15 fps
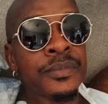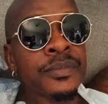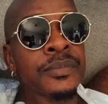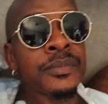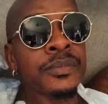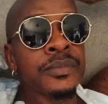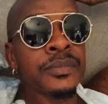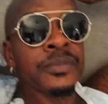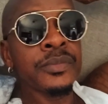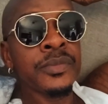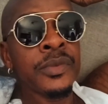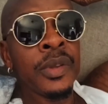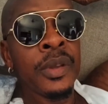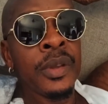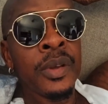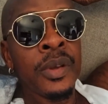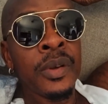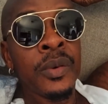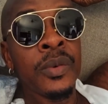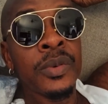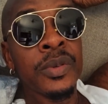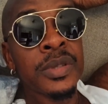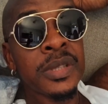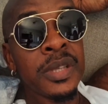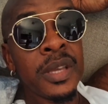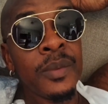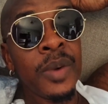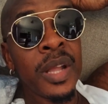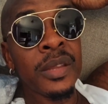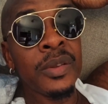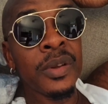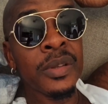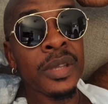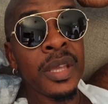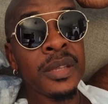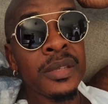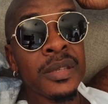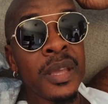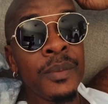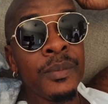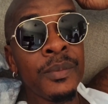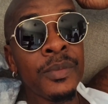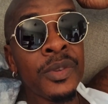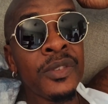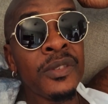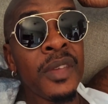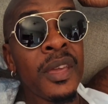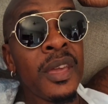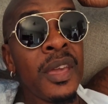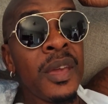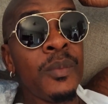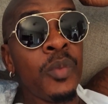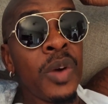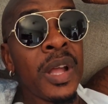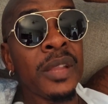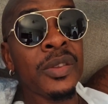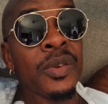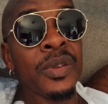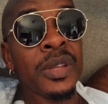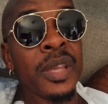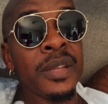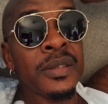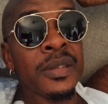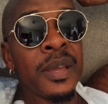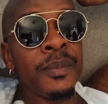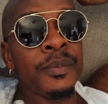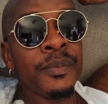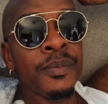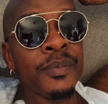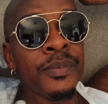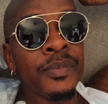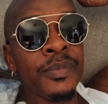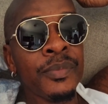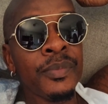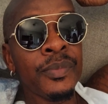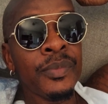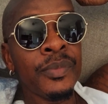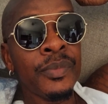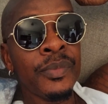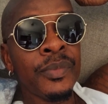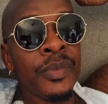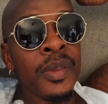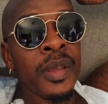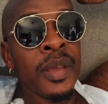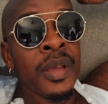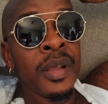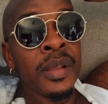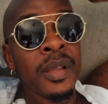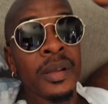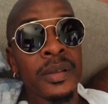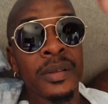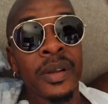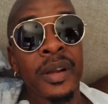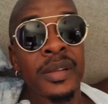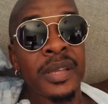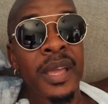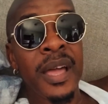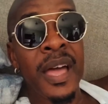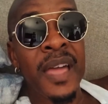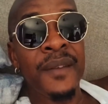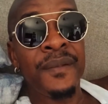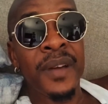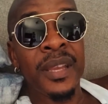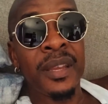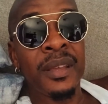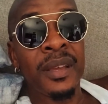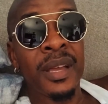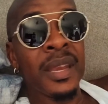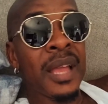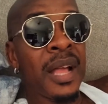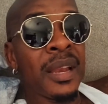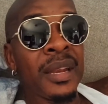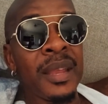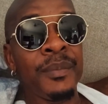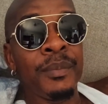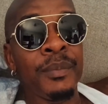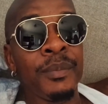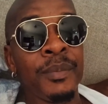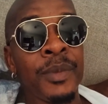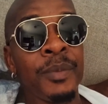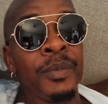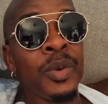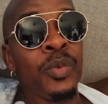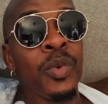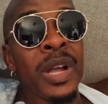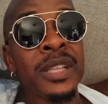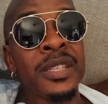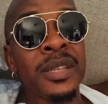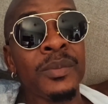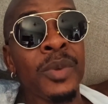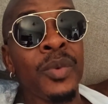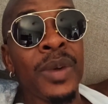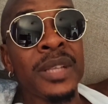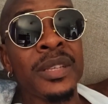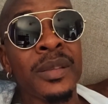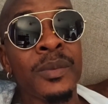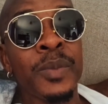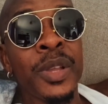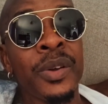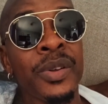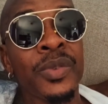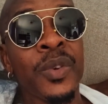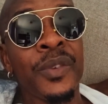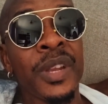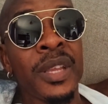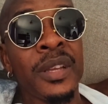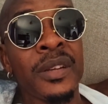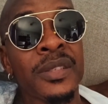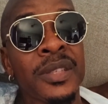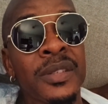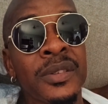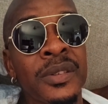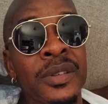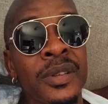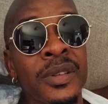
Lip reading: Mm. Uno same one turn against them. Same one turn against them. Little girl named Ivani and all of them, me watch it. Me watch it play out over the years, you know.